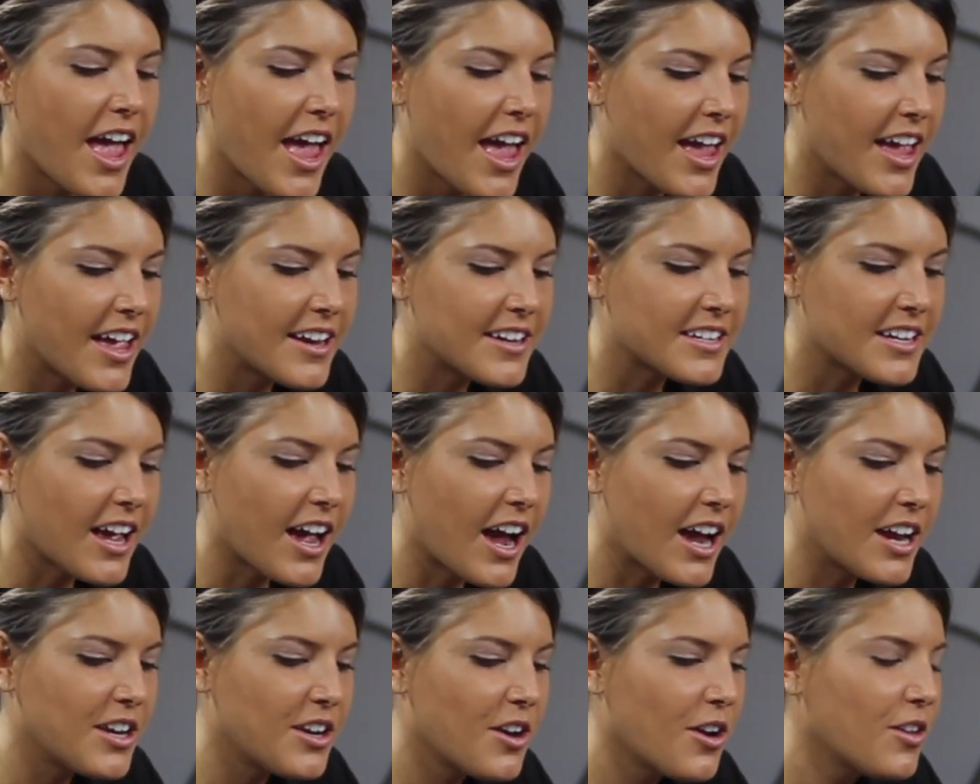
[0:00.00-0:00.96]
And
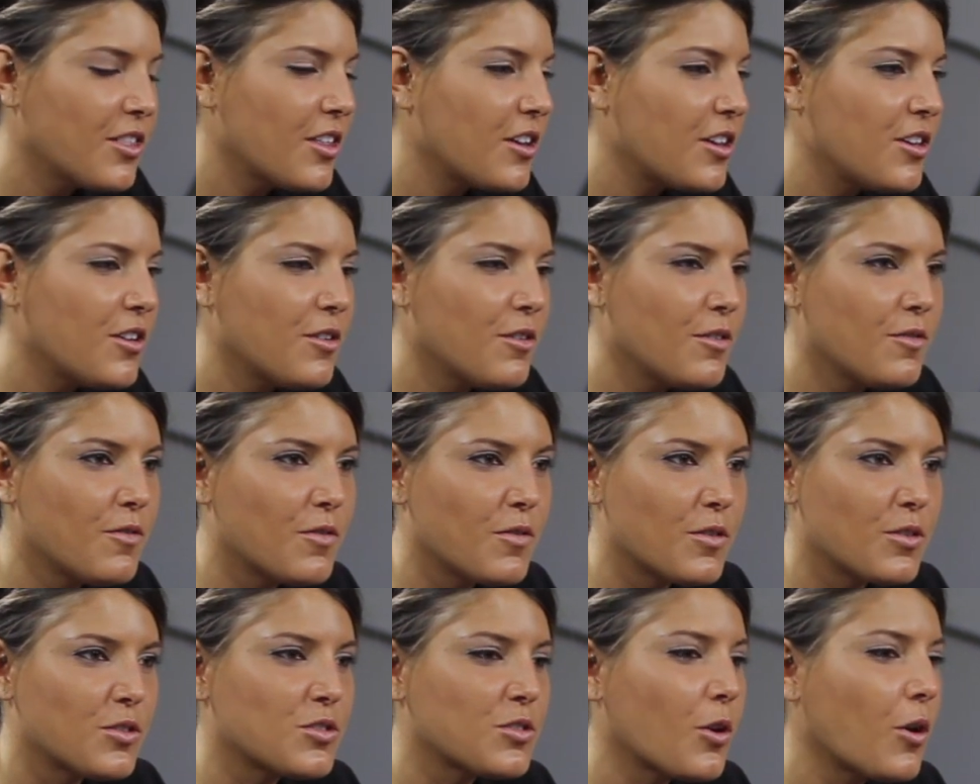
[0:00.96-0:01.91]
I know that you've
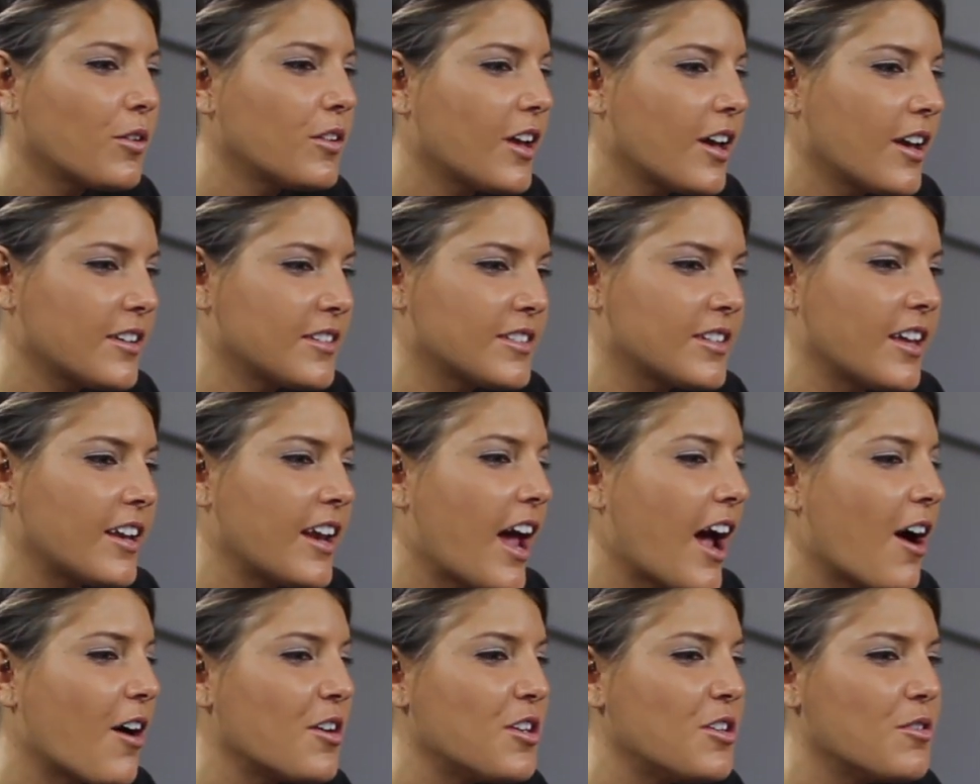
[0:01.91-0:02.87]
sold us on
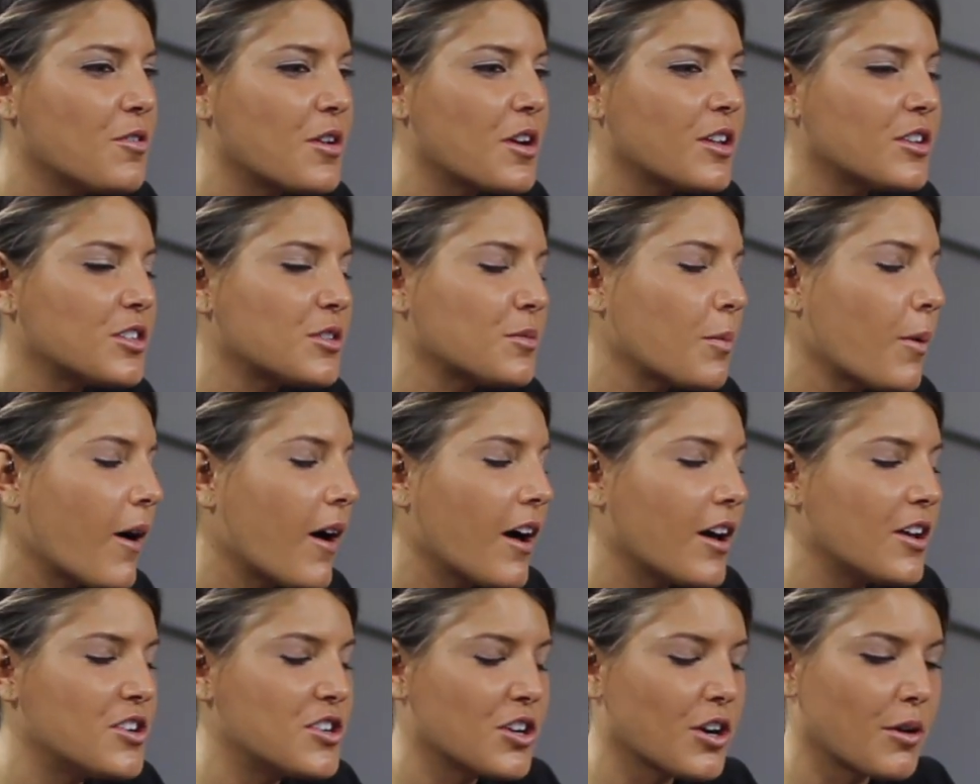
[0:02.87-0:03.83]
how you can
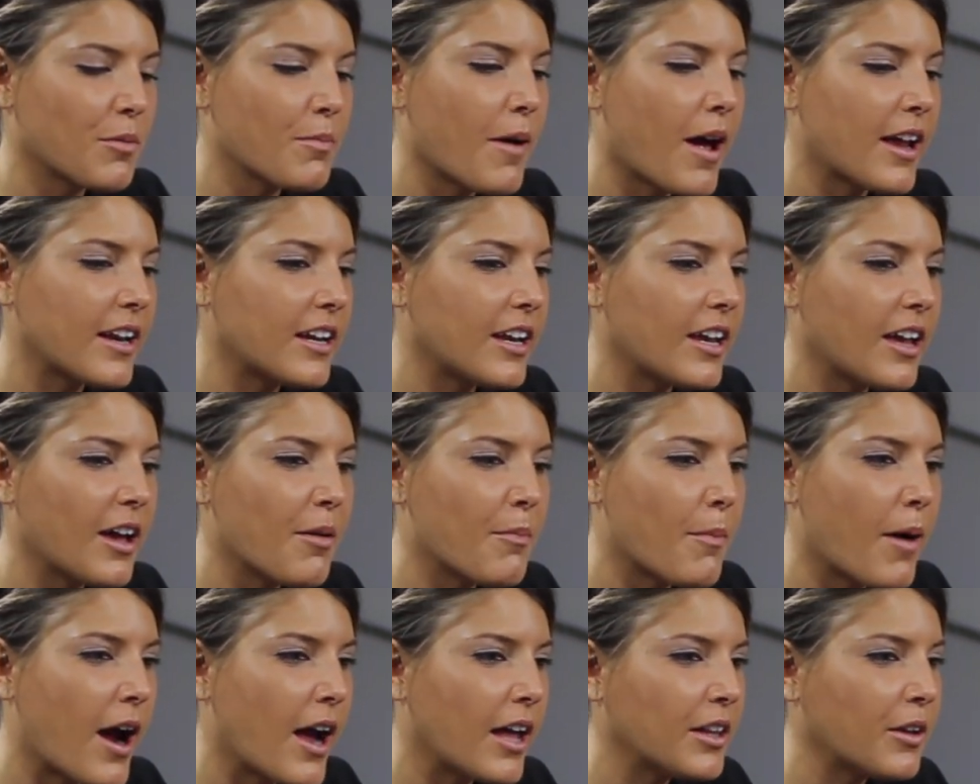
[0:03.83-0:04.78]
spot a jerk magnet a
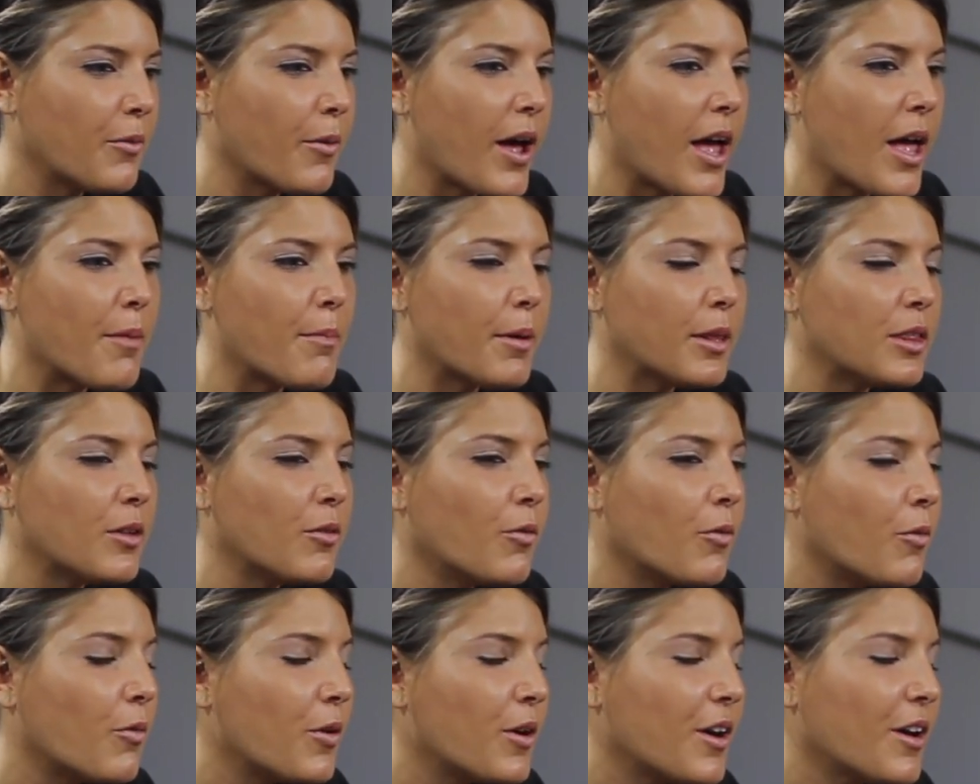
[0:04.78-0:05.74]
mile away, but the
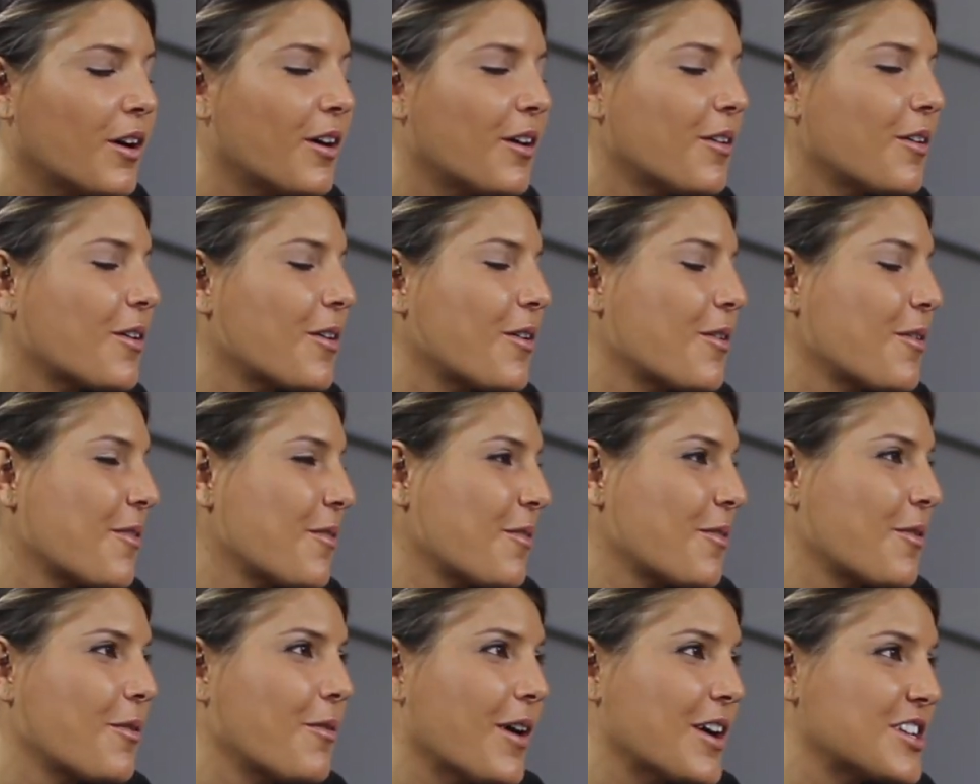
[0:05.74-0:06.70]
real
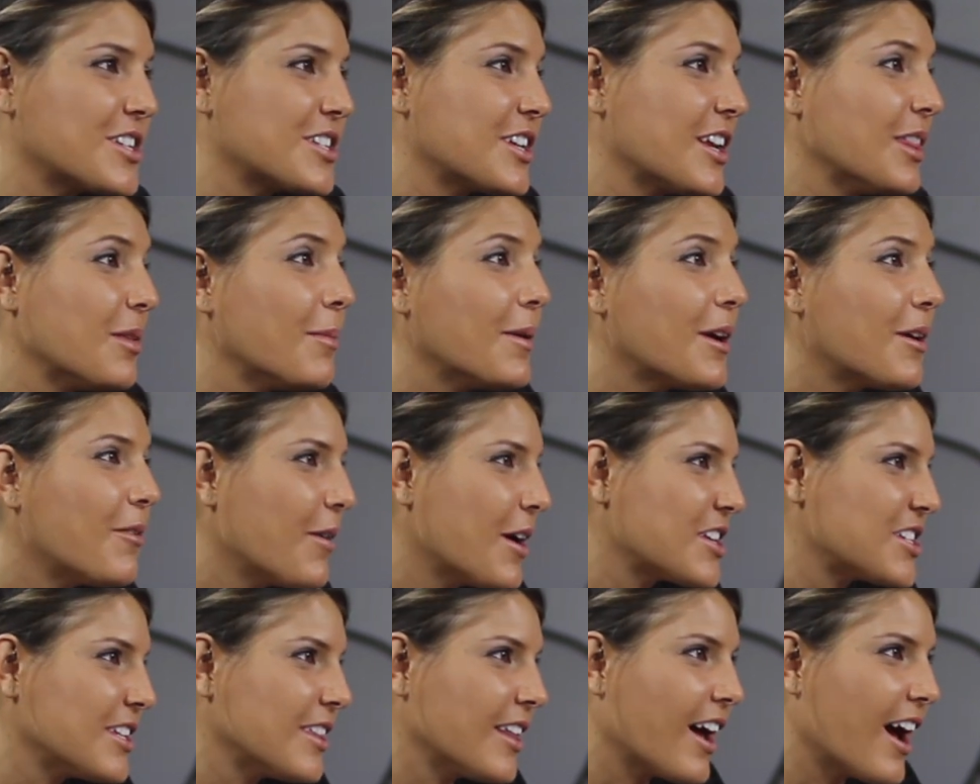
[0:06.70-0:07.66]
question, the big
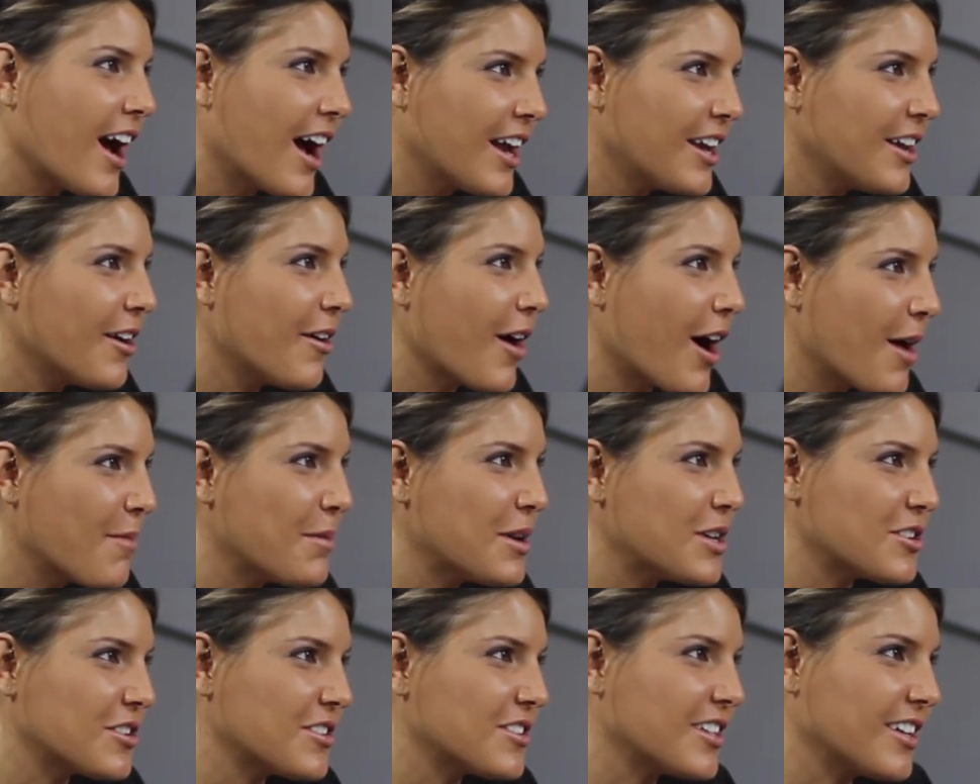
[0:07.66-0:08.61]
question that I know I'm
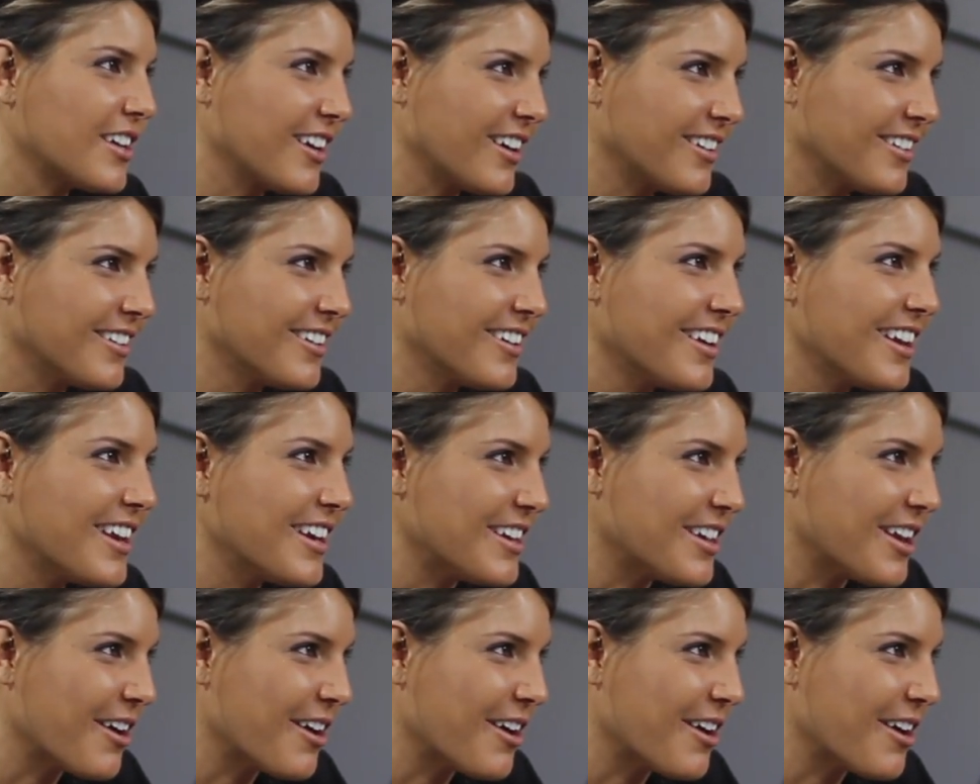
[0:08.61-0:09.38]
interested in